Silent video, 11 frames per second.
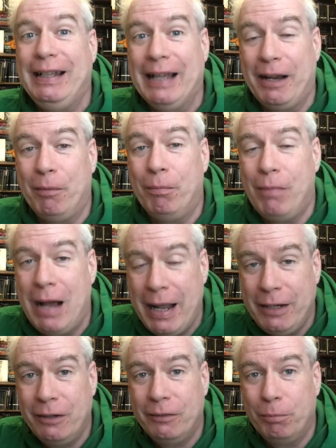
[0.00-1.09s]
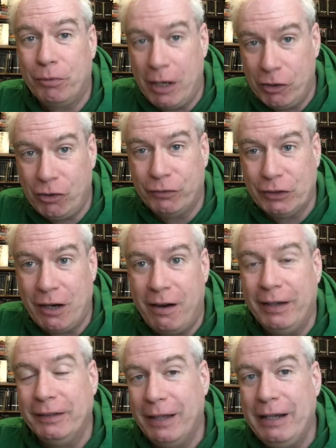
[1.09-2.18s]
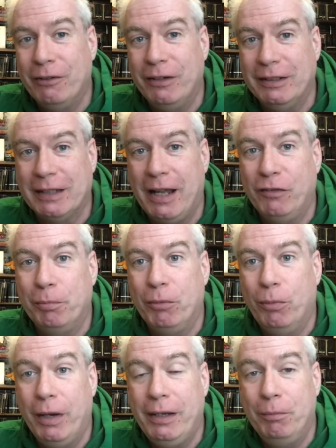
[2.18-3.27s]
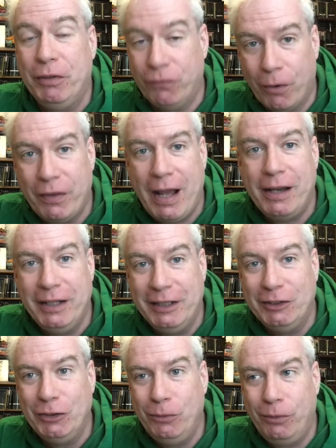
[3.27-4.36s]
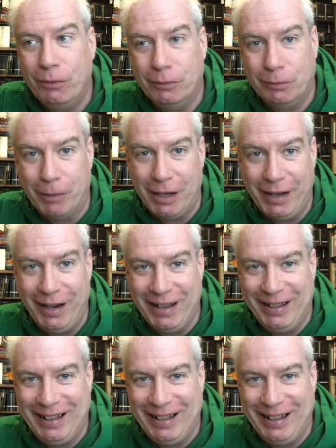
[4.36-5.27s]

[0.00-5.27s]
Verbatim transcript: He had a minor brush of scarring later in his life, but when before that, in his youth, oh my.